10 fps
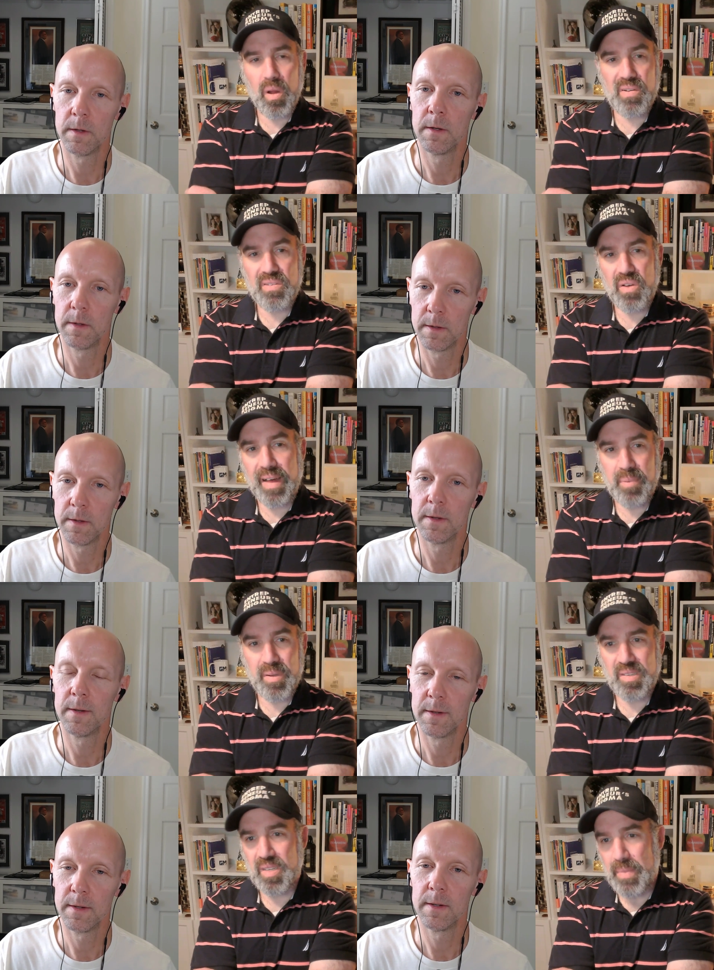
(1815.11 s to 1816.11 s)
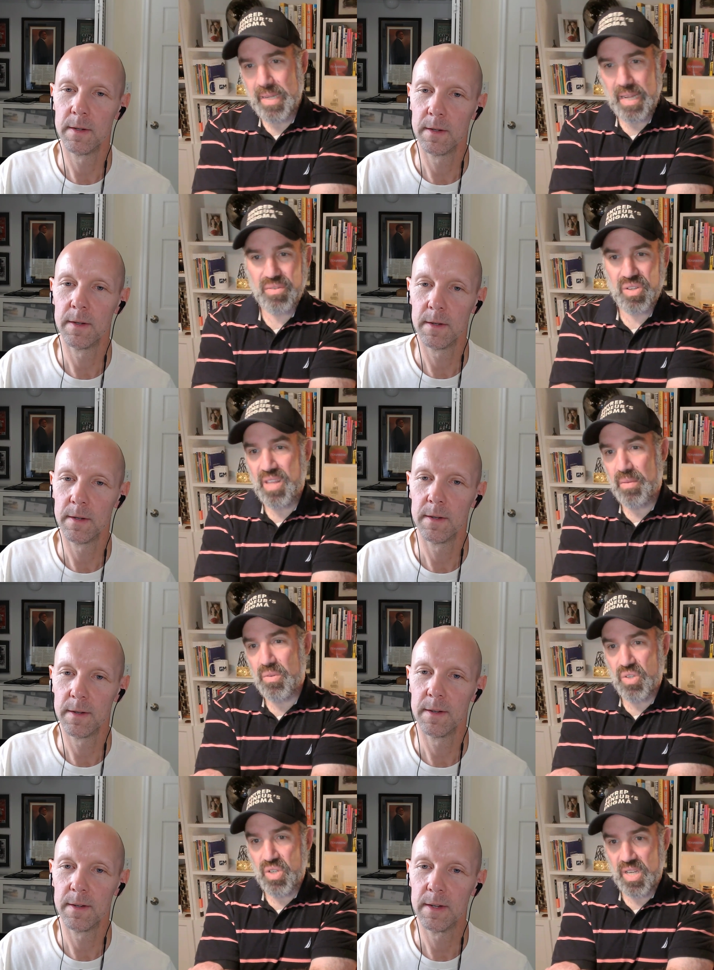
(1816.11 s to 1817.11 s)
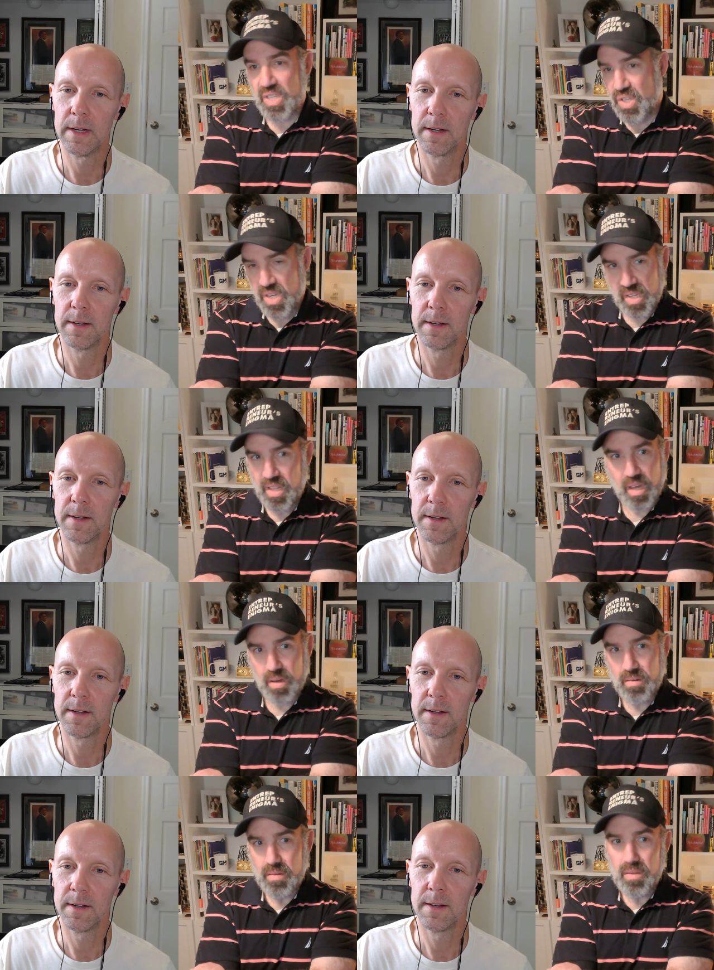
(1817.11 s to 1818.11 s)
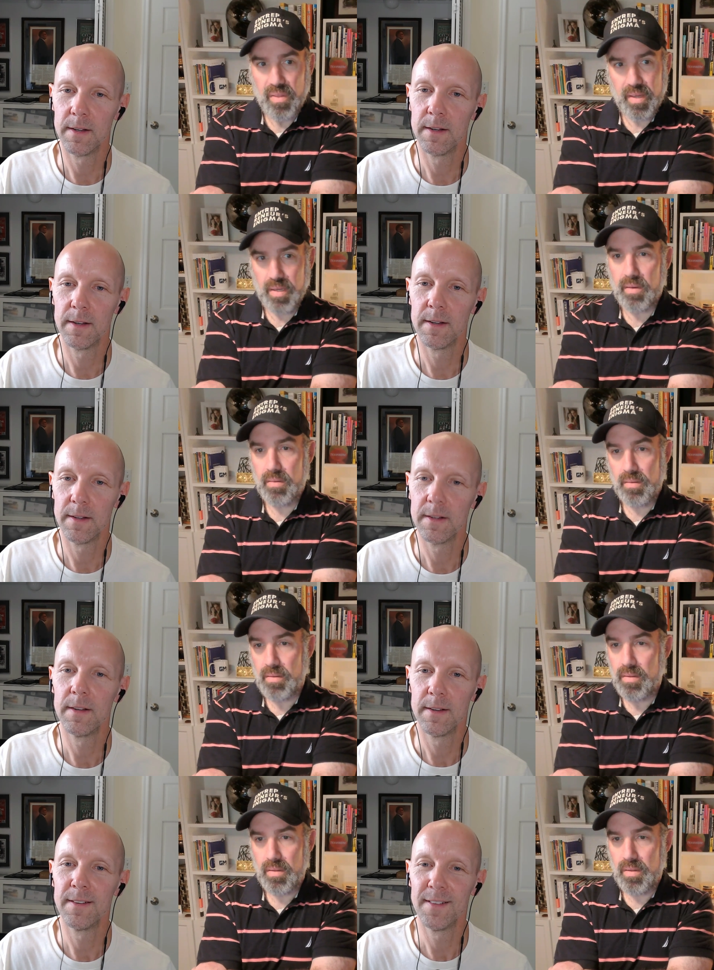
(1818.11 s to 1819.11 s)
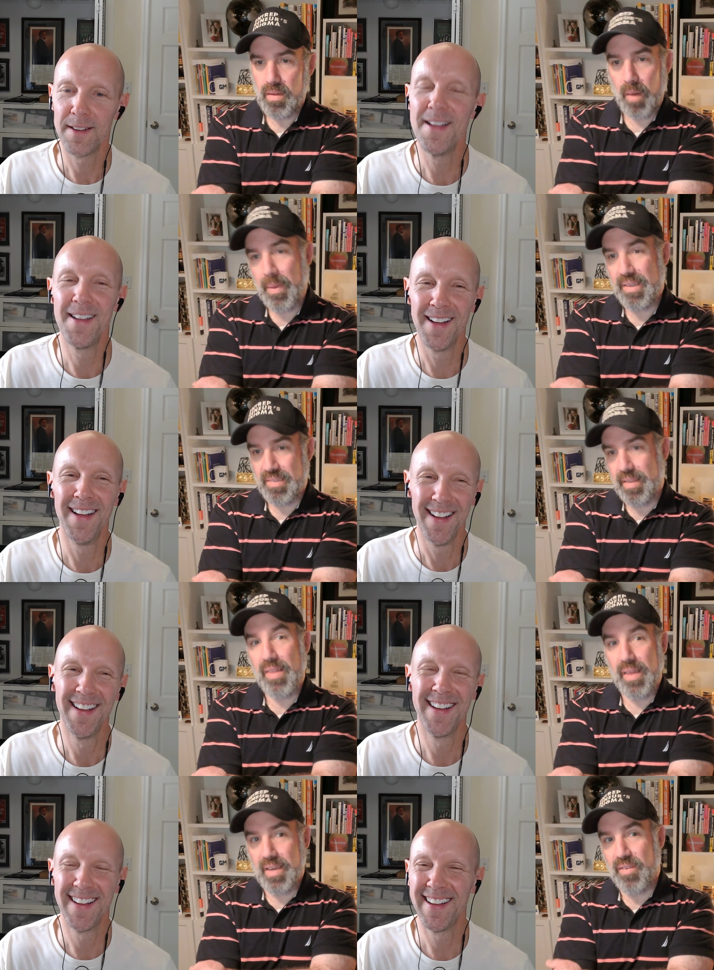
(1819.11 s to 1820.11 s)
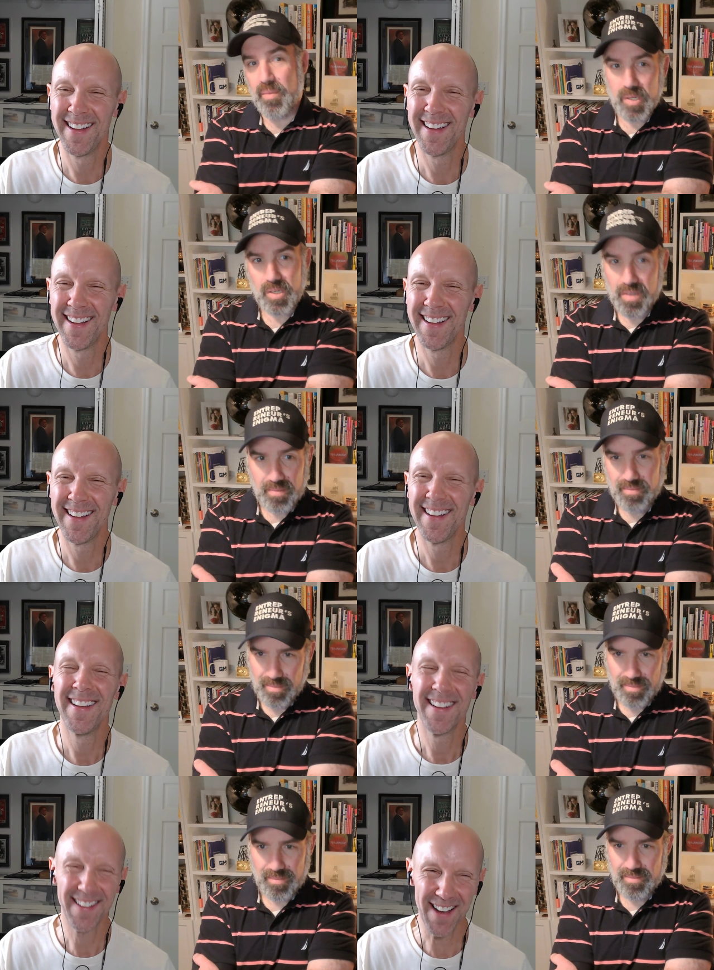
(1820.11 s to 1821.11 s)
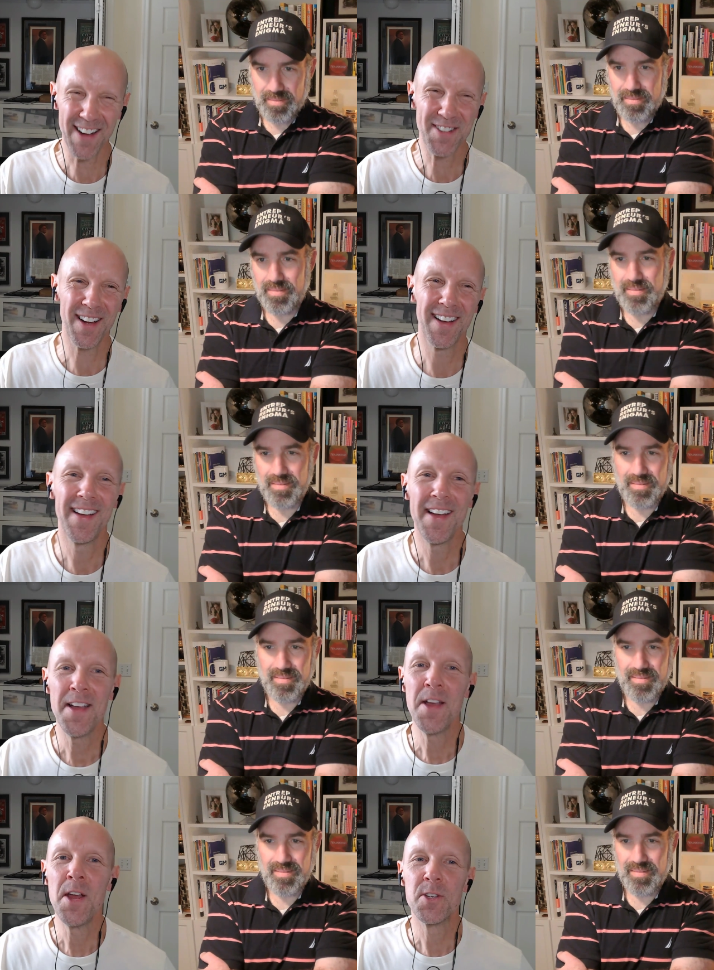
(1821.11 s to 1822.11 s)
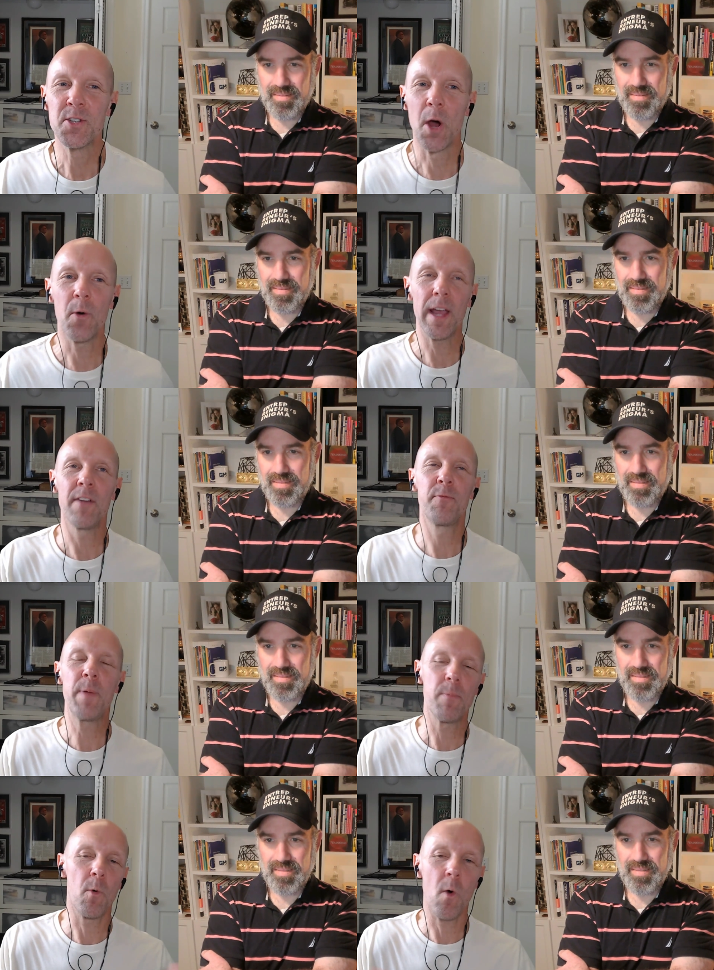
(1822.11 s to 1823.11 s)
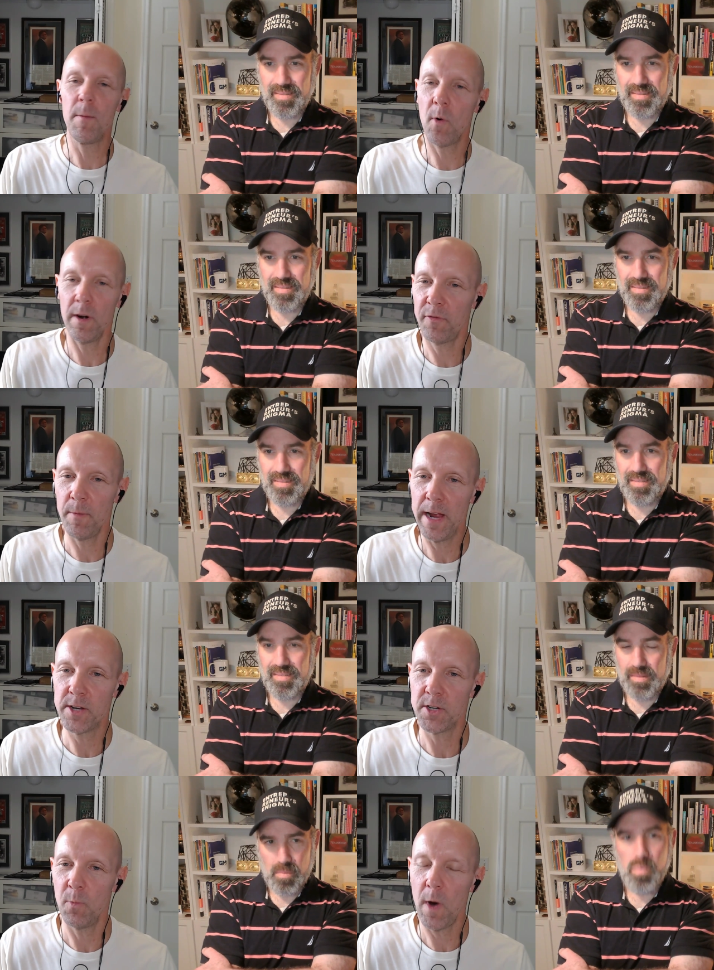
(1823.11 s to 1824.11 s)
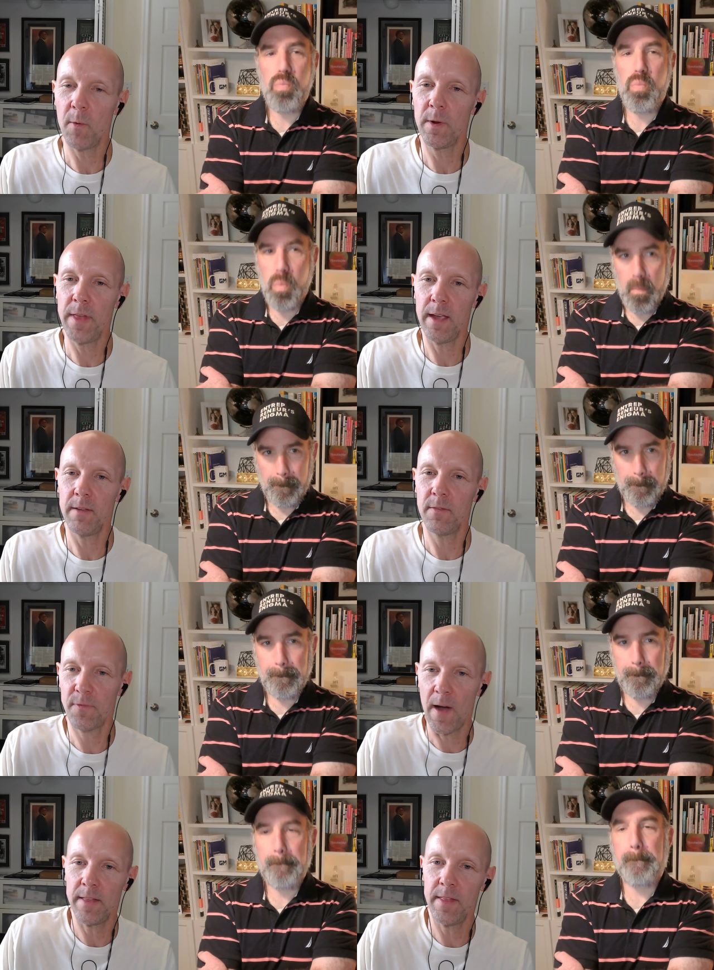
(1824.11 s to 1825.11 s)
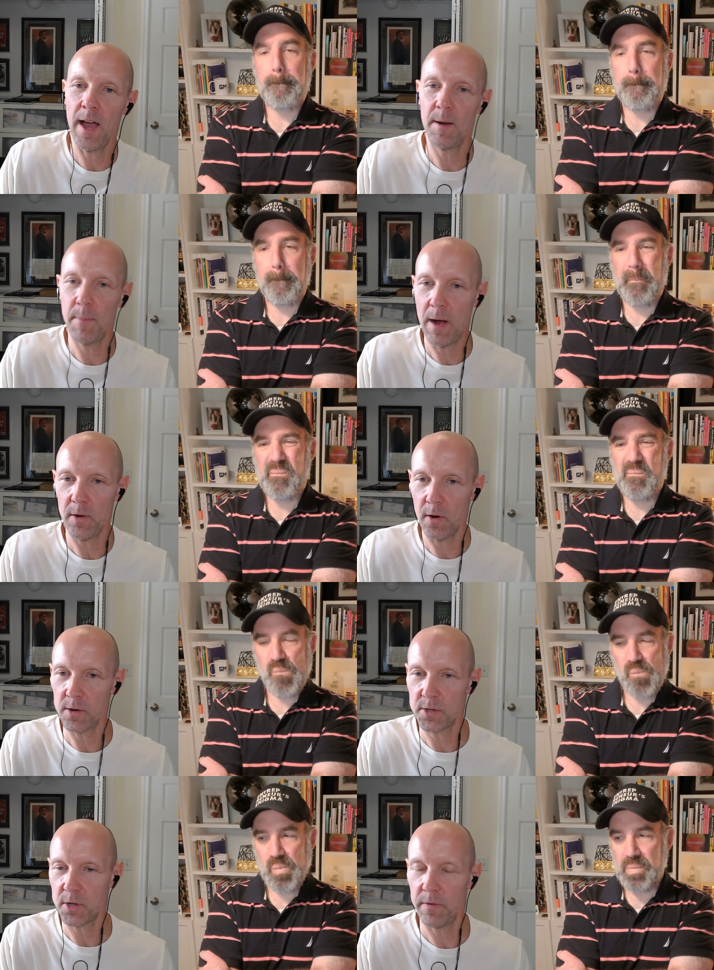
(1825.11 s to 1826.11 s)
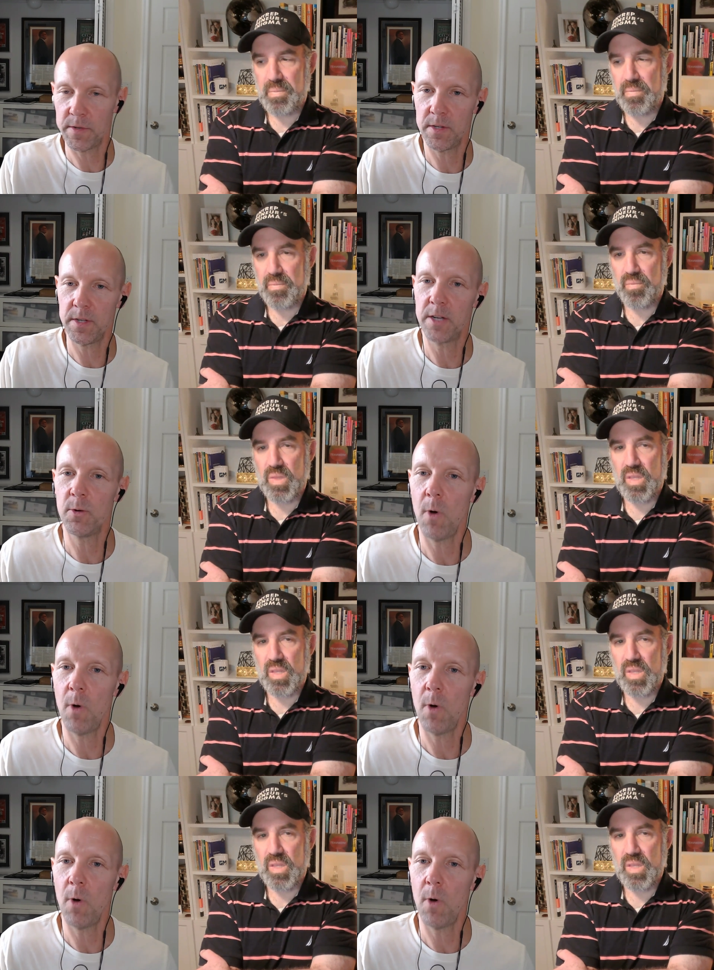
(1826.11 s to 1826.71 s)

Speaker 1: I have to go out and bring this to committee every time there's a change. No, no, thank you. I'll pass on that. Thank you very much.
Speaker 2: Gotcha. So if people want more information, where would they find that about your services that you